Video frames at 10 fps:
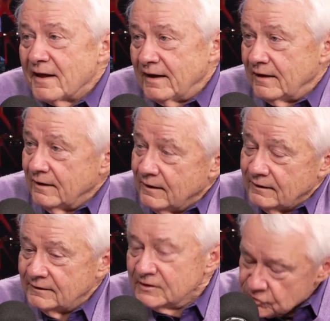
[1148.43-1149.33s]
And
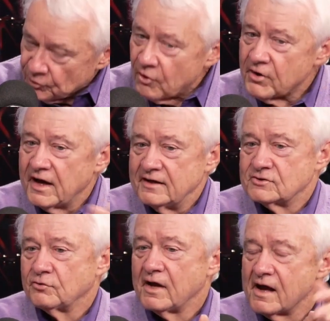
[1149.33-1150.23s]

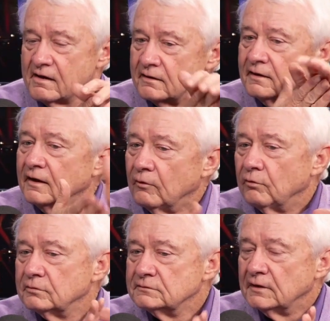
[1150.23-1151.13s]
so now,
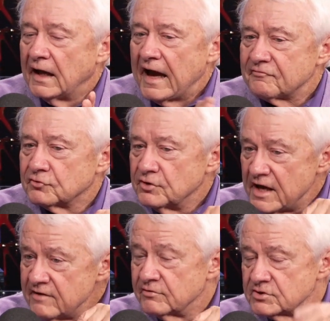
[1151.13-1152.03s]
after
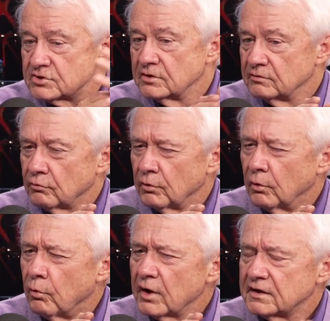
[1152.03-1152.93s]
Davis,
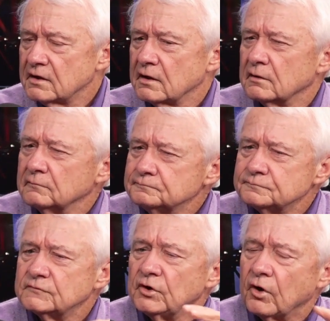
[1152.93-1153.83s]
what,
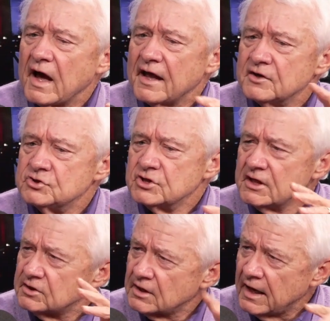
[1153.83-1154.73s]
how did you
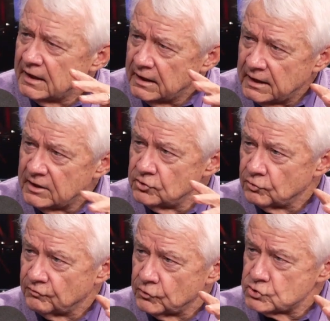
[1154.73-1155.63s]
get into your
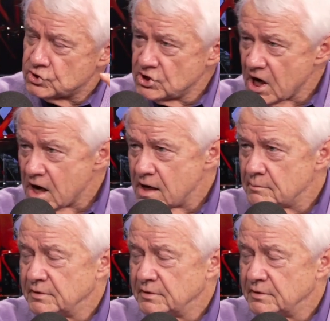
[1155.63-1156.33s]
first job?